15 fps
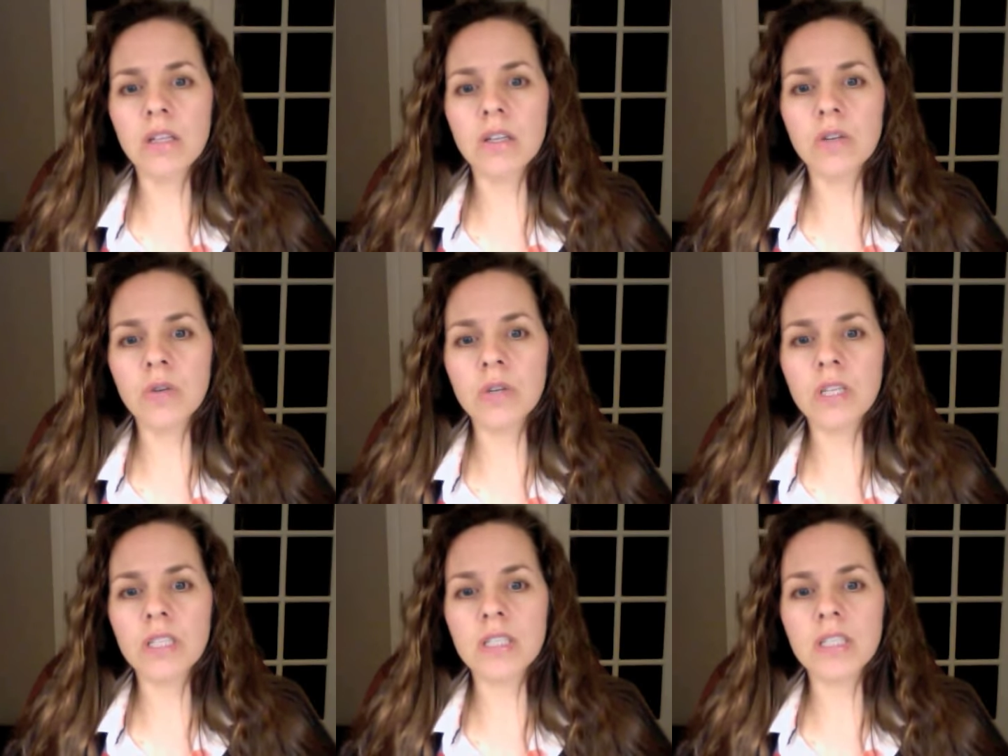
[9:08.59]
who
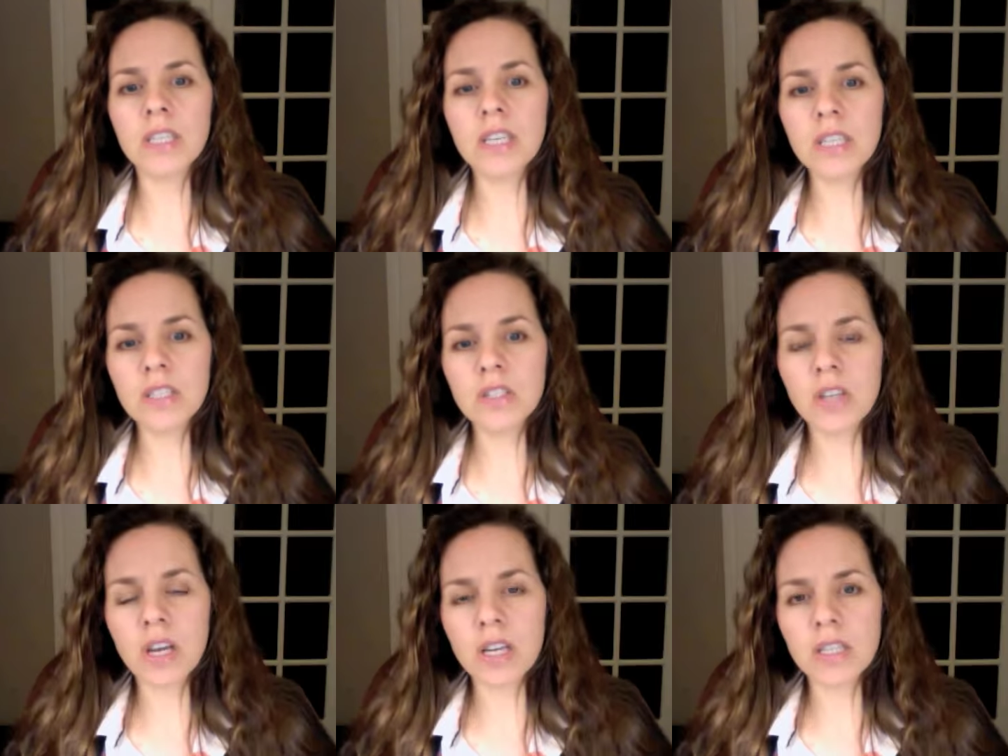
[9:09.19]
can
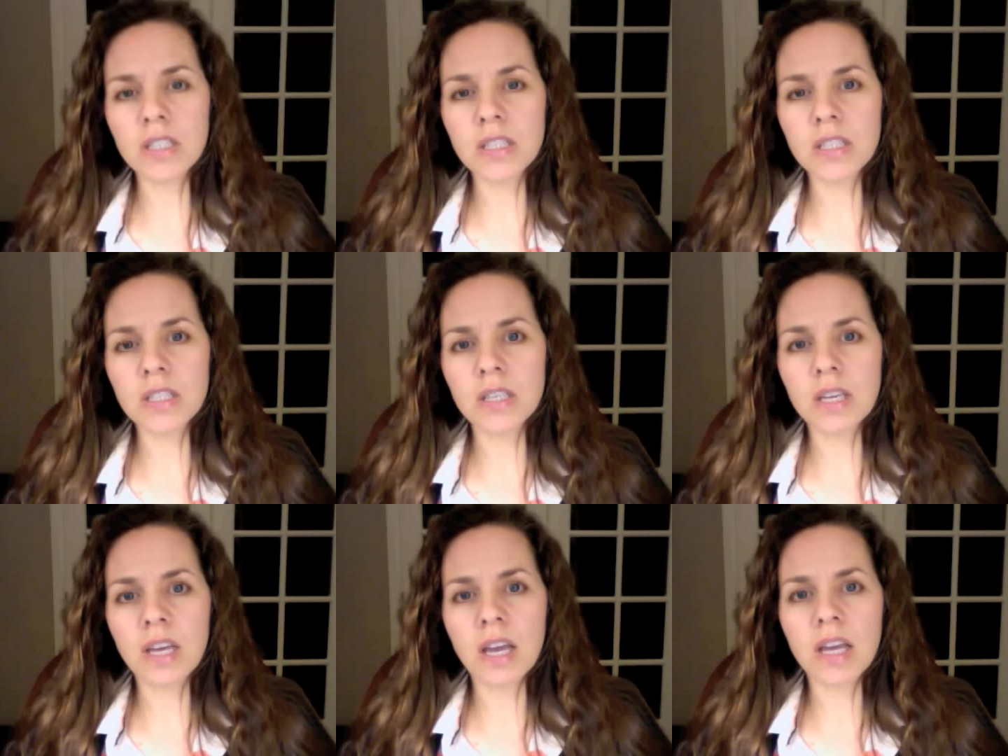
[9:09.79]
teach us
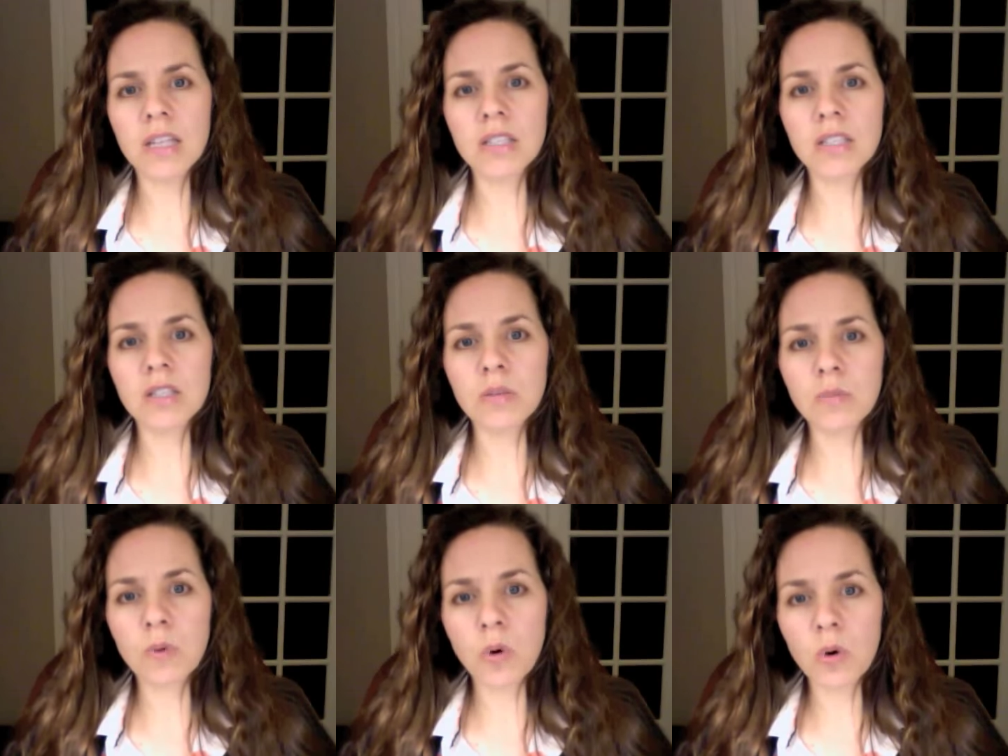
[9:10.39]
and
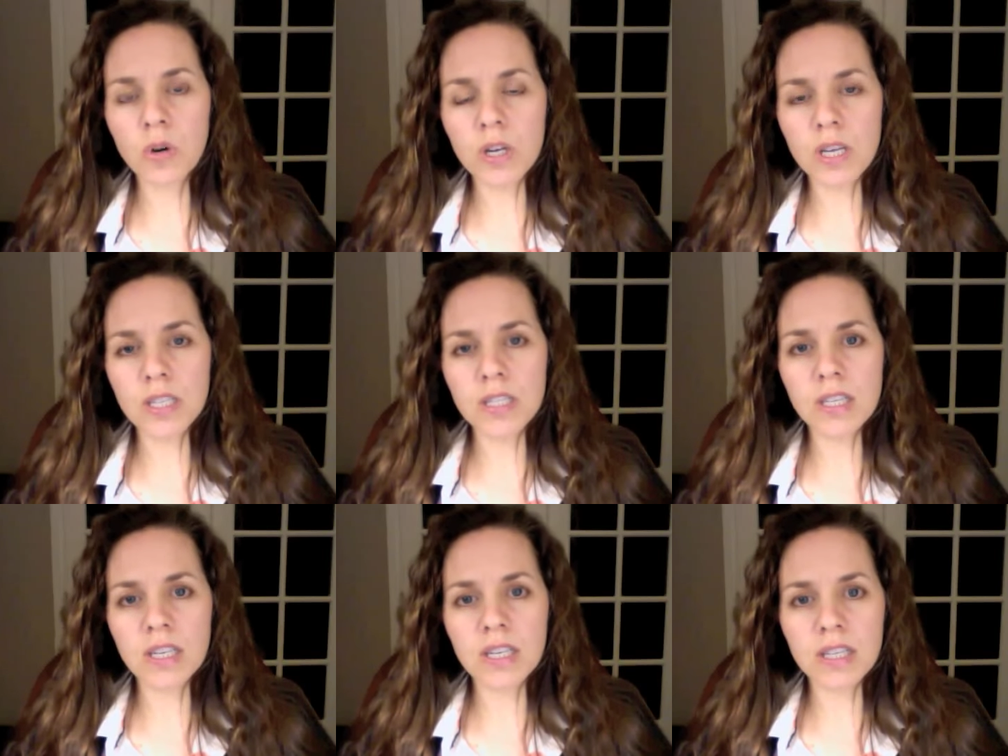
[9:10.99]
support us
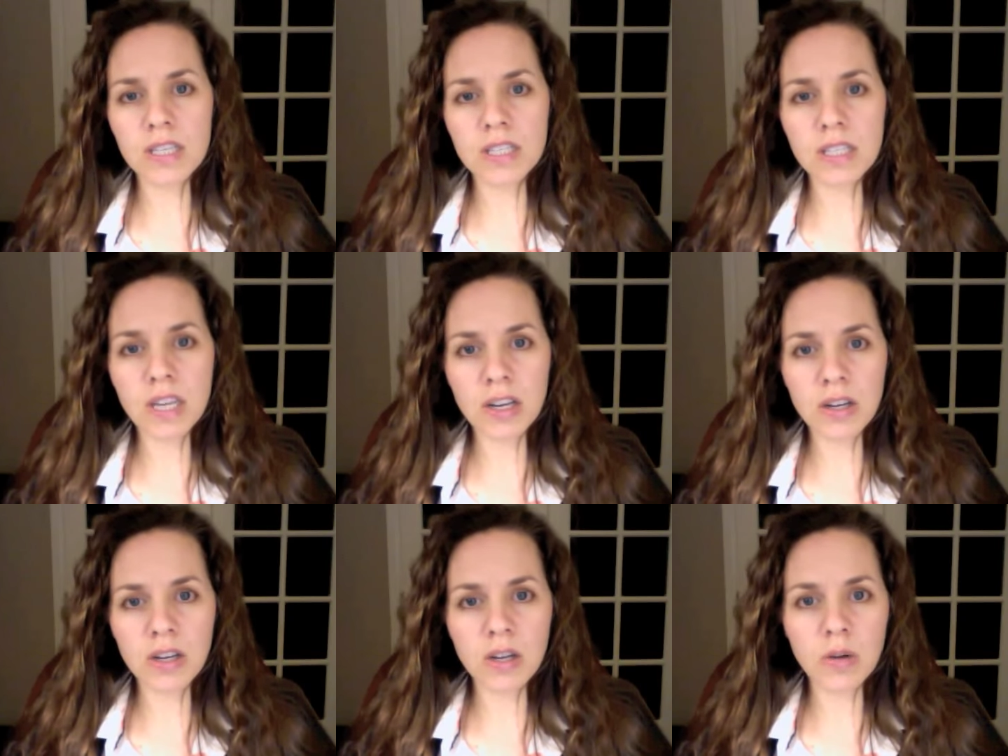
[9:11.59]
in this
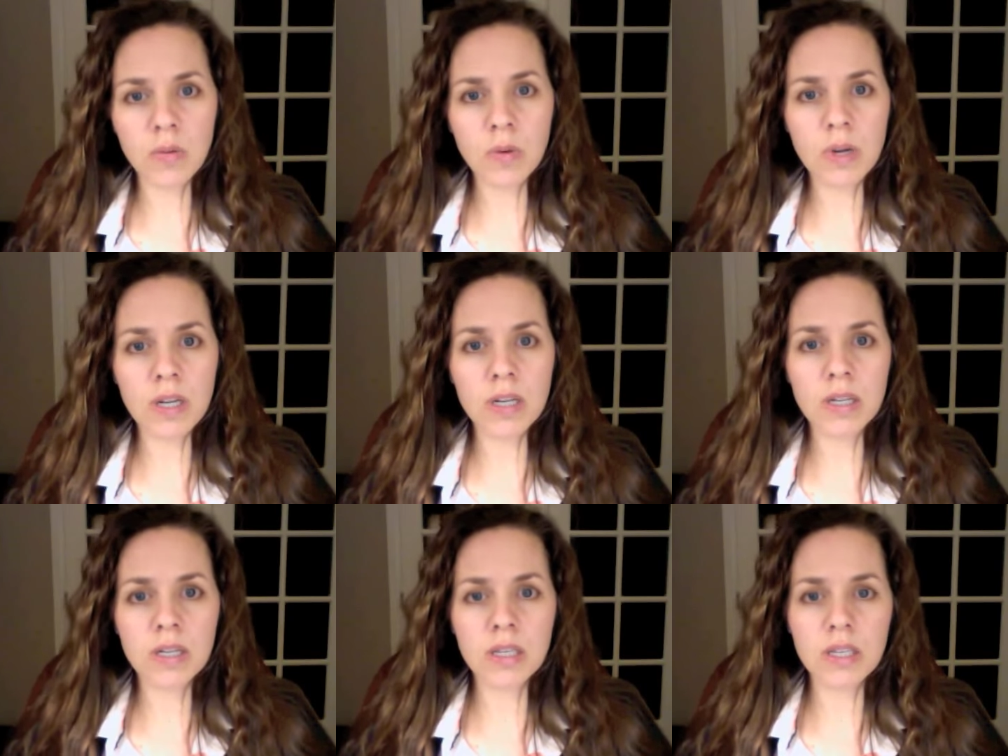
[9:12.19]
area
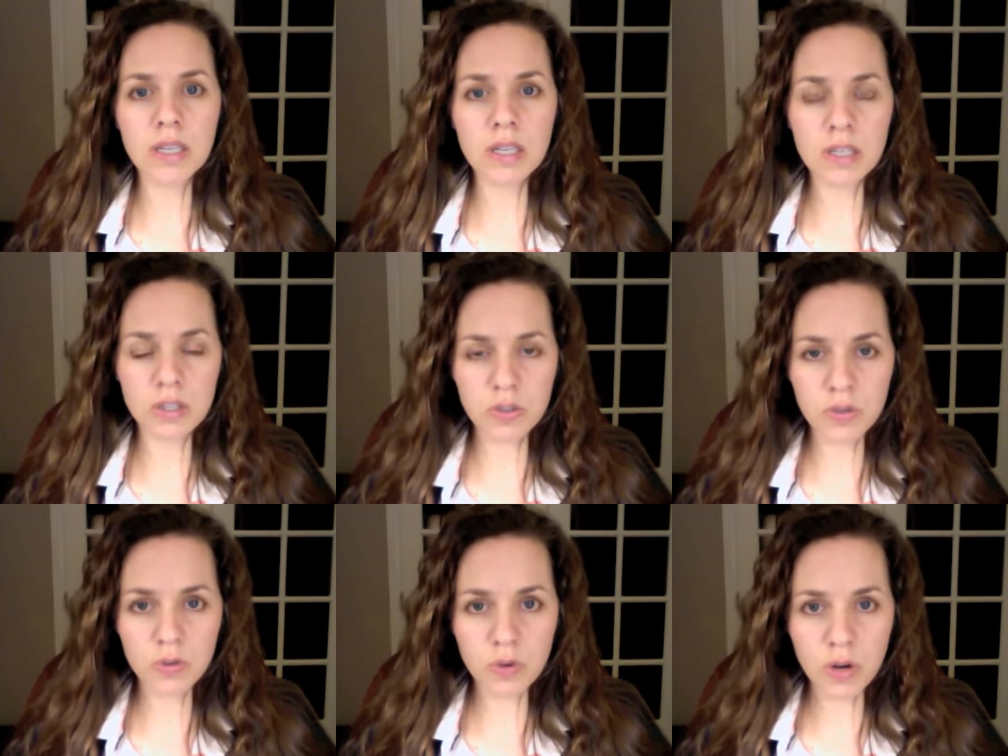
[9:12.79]
where he is
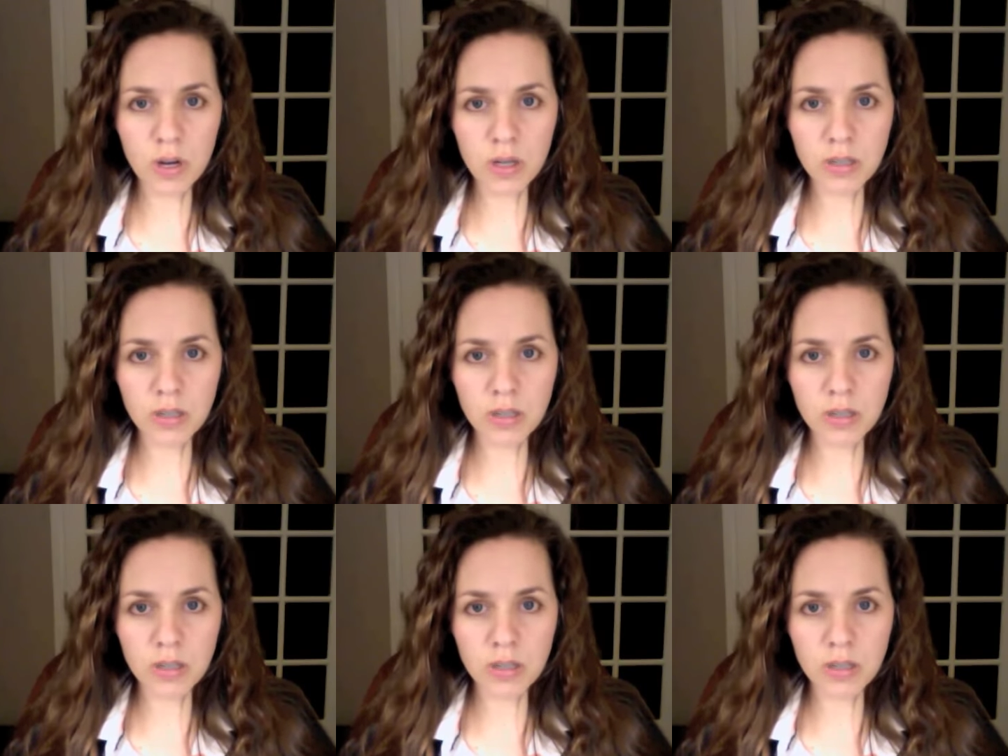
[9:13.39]
strong.